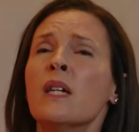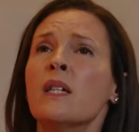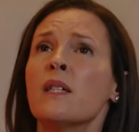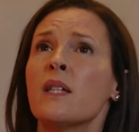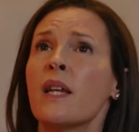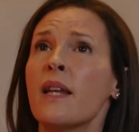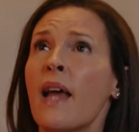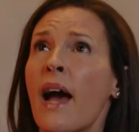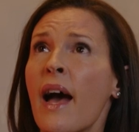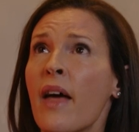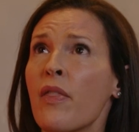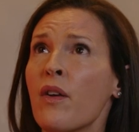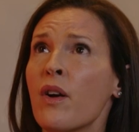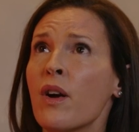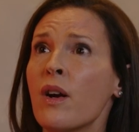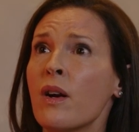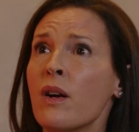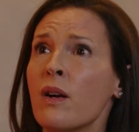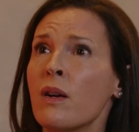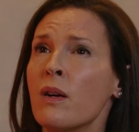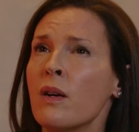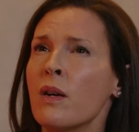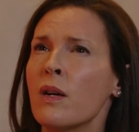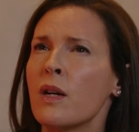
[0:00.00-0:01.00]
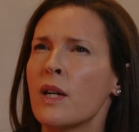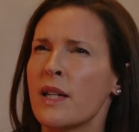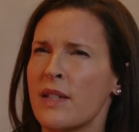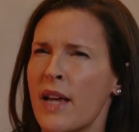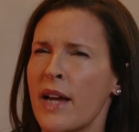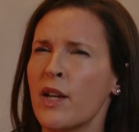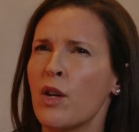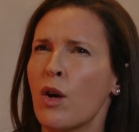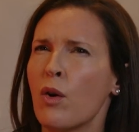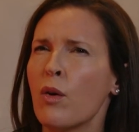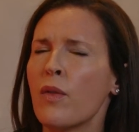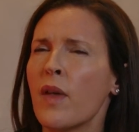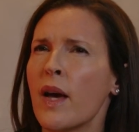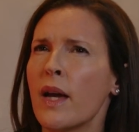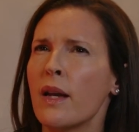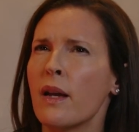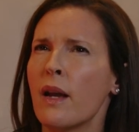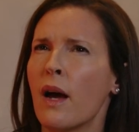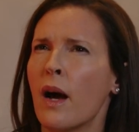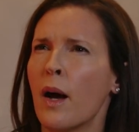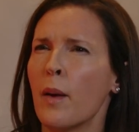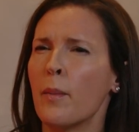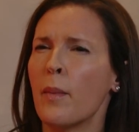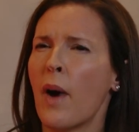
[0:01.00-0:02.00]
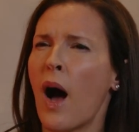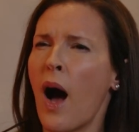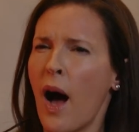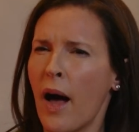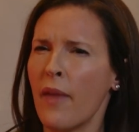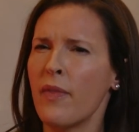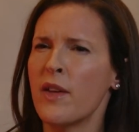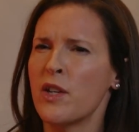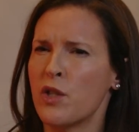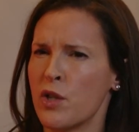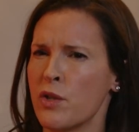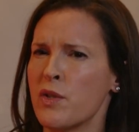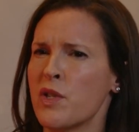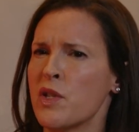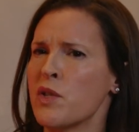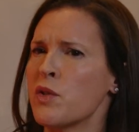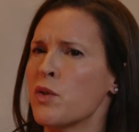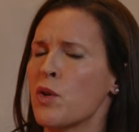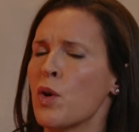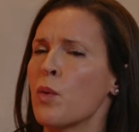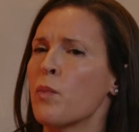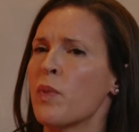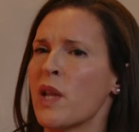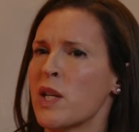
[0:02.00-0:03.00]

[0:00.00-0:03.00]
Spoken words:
Did Heather... Because I know that on the Juicy Scoop,